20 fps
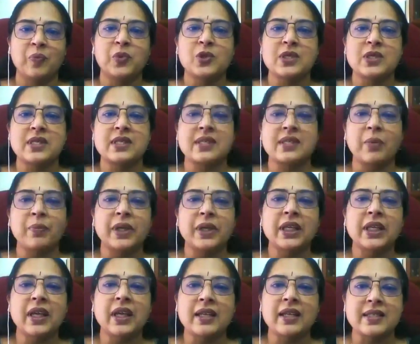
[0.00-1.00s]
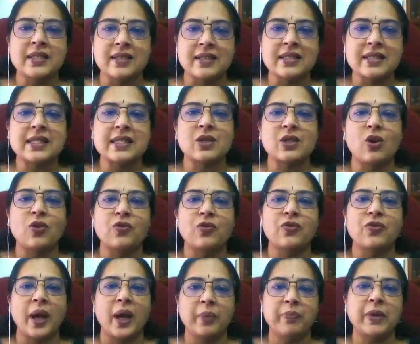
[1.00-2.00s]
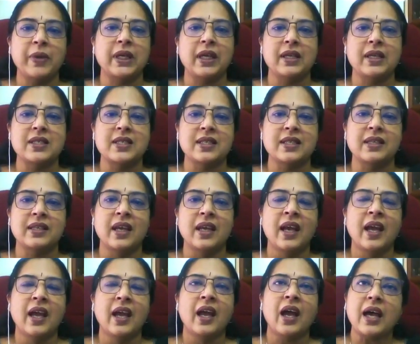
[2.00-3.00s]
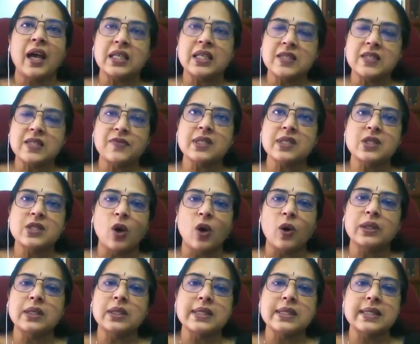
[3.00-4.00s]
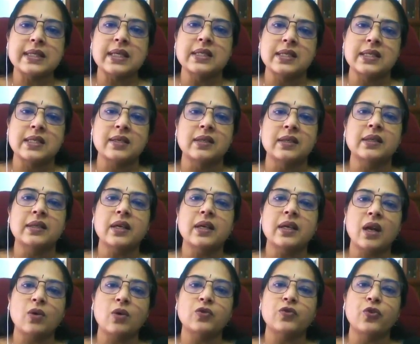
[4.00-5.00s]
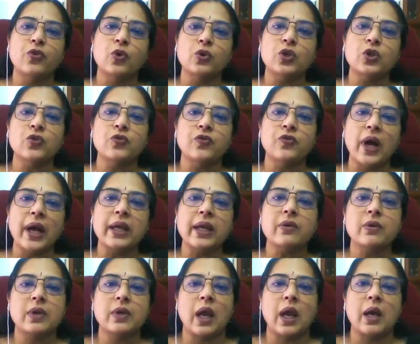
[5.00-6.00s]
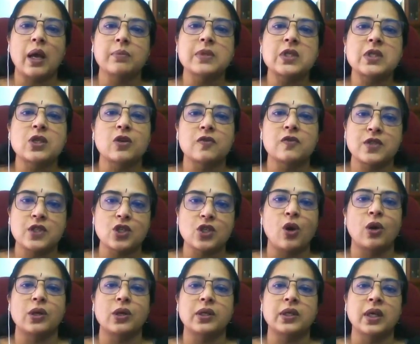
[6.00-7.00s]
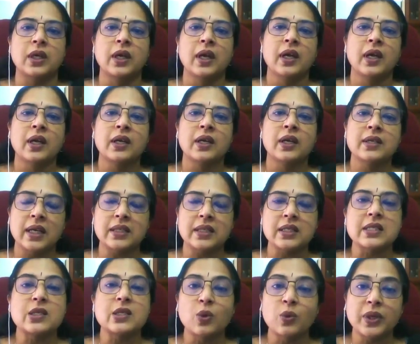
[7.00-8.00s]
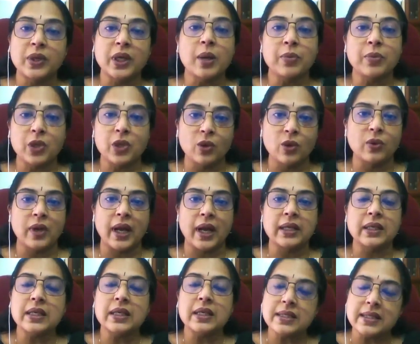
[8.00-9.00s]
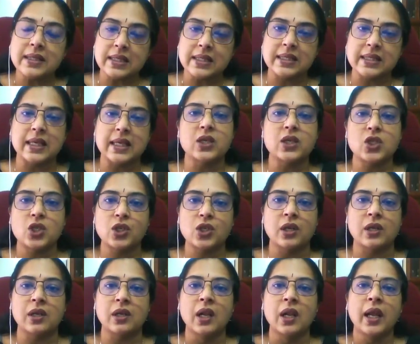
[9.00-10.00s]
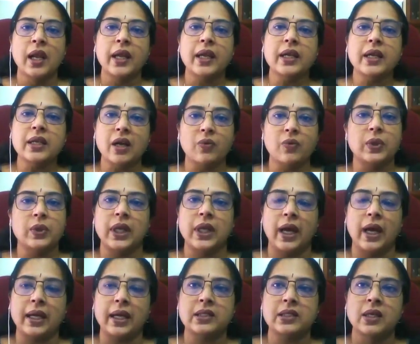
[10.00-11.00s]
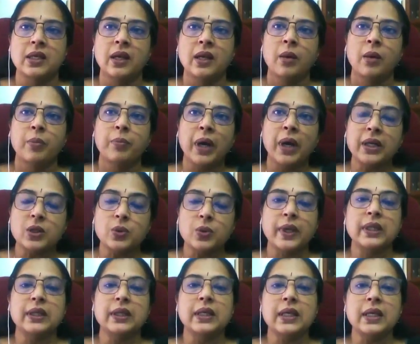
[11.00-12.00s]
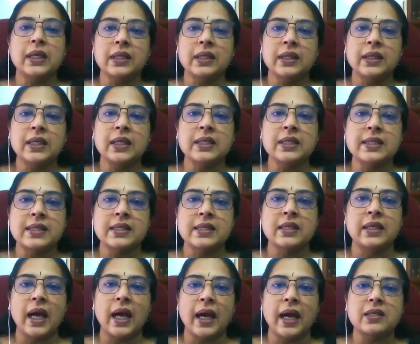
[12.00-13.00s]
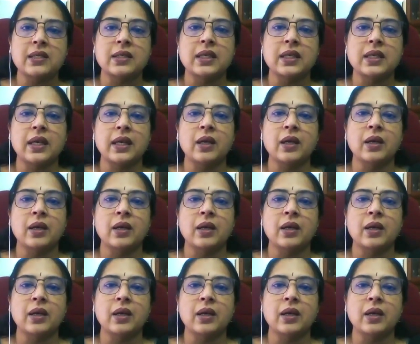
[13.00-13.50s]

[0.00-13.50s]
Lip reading: puts somebody at a risk of hypertension. As far as salt is concerned, around 4 to 5 grams of salt, that is sodium chloride, is essential in our diet. But when the dietary